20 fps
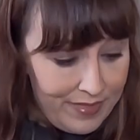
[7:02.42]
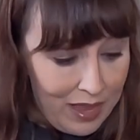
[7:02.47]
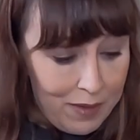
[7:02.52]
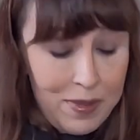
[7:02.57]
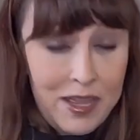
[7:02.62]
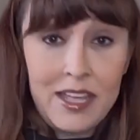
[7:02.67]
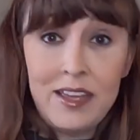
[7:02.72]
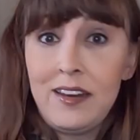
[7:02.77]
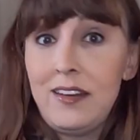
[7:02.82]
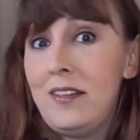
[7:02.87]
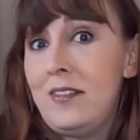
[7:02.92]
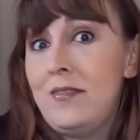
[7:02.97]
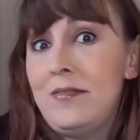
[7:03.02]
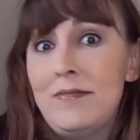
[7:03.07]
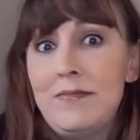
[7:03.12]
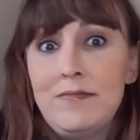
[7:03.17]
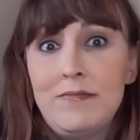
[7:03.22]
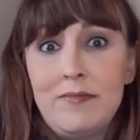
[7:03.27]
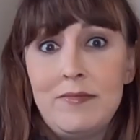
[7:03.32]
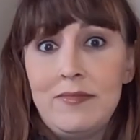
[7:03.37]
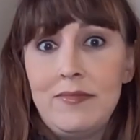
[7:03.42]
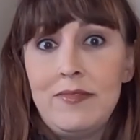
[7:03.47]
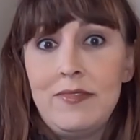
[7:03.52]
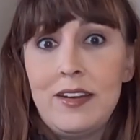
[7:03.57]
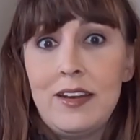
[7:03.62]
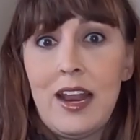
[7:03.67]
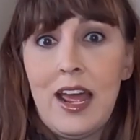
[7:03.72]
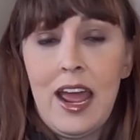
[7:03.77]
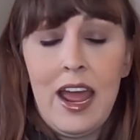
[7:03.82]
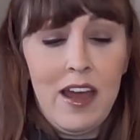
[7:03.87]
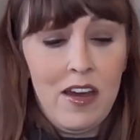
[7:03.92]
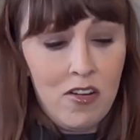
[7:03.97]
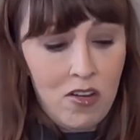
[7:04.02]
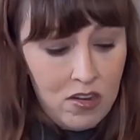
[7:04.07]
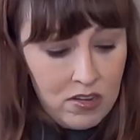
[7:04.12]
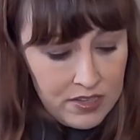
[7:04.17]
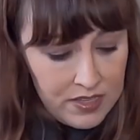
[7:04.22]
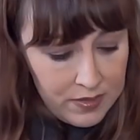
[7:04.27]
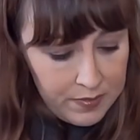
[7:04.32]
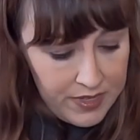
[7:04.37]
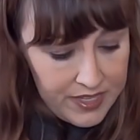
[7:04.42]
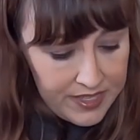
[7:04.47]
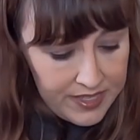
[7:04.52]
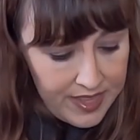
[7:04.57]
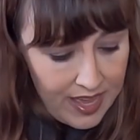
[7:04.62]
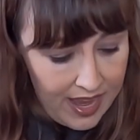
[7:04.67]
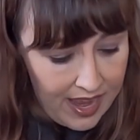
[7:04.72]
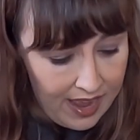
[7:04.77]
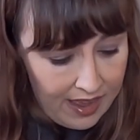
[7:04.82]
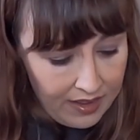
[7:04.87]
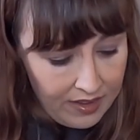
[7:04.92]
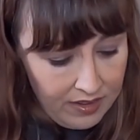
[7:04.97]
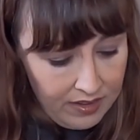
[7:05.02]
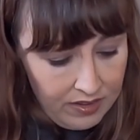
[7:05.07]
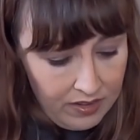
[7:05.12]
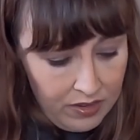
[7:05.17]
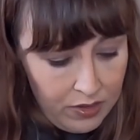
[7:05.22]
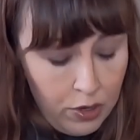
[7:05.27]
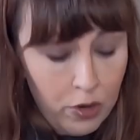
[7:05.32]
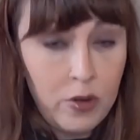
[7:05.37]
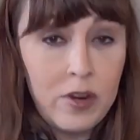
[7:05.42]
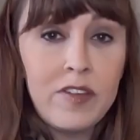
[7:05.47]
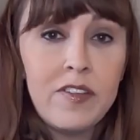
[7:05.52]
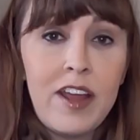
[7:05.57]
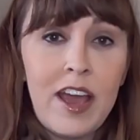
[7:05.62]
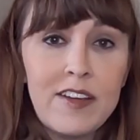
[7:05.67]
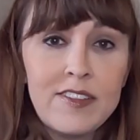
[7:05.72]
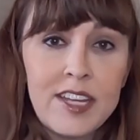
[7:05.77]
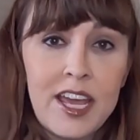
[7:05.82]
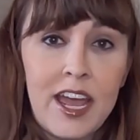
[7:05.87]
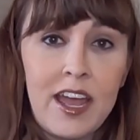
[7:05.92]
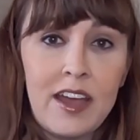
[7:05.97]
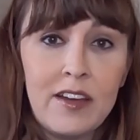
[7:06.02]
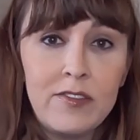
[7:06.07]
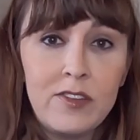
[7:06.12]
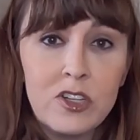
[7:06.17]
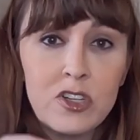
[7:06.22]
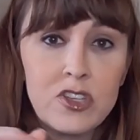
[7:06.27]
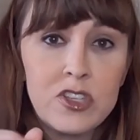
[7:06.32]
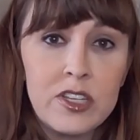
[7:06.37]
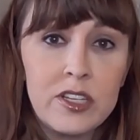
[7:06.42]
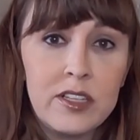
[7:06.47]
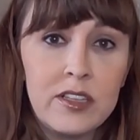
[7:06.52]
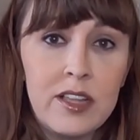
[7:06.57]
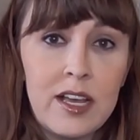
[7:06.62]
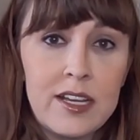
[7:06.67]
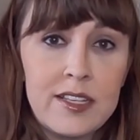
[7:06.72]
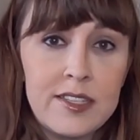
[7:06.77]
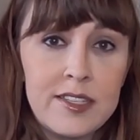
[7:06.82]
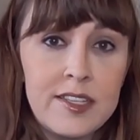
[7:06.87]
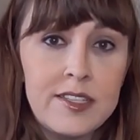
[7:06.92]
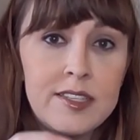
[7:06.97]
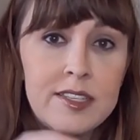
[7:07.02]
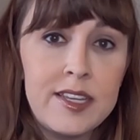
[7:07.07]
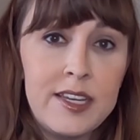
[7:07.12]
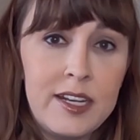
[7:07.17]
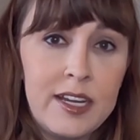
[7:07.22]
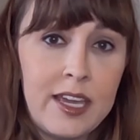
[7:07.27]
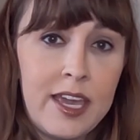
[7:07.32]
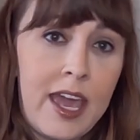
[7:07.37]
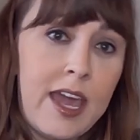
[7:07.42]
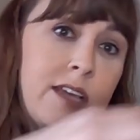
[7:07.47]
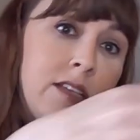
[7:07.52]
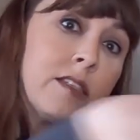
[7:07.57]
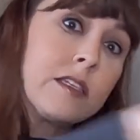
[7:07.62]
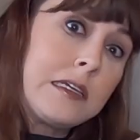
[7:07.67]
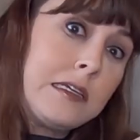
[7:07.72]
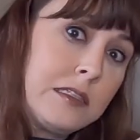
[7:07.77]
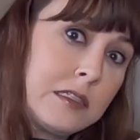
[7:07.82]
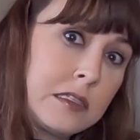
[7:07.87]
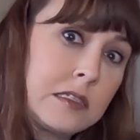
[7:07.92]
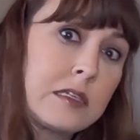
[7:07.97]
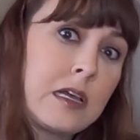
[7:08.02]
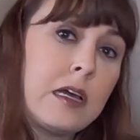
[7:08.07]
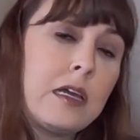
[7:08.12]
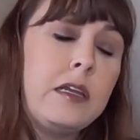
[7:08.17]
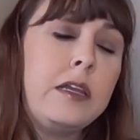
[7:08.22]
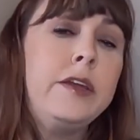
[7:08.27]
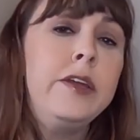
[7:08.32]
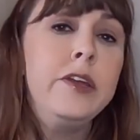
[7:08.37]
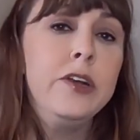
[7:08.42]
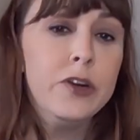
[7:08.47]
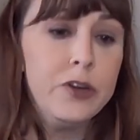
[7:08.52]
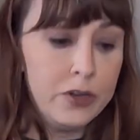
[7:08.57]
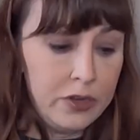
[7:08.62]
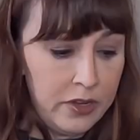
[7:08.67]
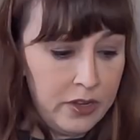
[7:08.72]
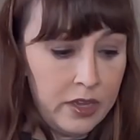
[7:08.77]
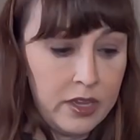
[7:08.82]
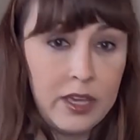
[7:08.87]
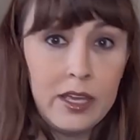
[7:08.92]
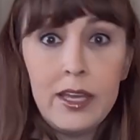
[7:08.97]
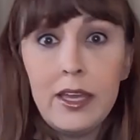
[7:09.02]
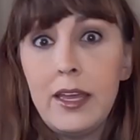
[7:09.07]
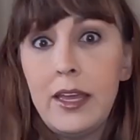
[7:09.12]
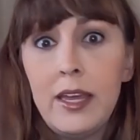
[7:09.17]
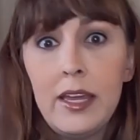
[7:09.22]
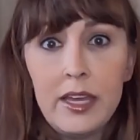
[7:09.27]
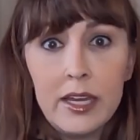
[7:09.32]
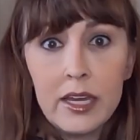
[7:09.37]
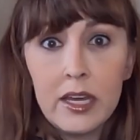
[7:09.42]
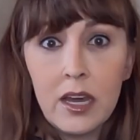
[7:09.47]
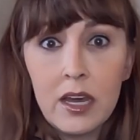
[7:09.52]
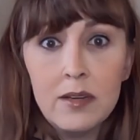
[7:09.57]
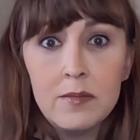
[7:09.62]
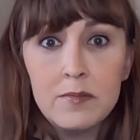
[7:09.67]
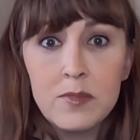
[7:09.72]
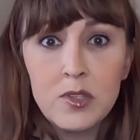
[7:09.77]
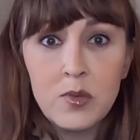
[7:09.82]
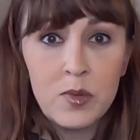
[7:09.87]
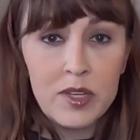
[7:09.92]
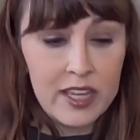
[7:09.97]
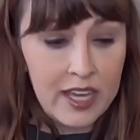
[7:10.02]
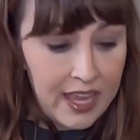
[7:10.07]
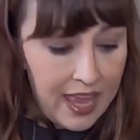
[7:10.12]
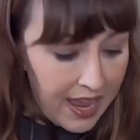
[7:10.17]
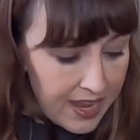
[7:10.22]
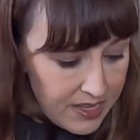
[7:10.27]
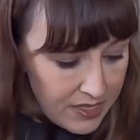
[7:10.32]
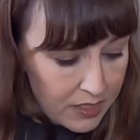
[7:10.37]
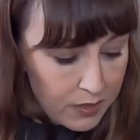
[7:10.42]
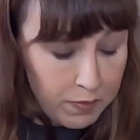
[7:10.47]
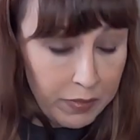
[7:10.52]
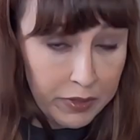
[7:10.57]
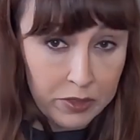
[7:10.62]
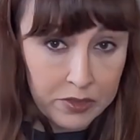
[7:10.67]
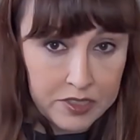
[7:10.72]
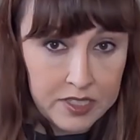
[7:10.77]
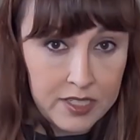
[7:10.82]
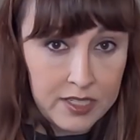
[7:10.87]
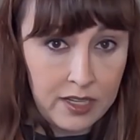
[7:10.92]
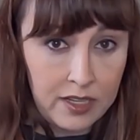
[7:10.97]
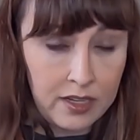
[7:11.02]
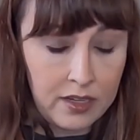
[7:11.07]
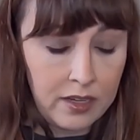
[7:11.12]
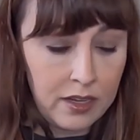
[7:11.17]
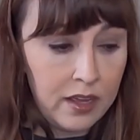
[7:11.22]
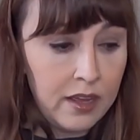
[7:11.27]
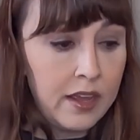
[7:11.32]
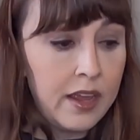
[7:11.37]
I mean, how awesome is that? You don't even have to have your sunglasses in a case inside here. It comes with a case built in.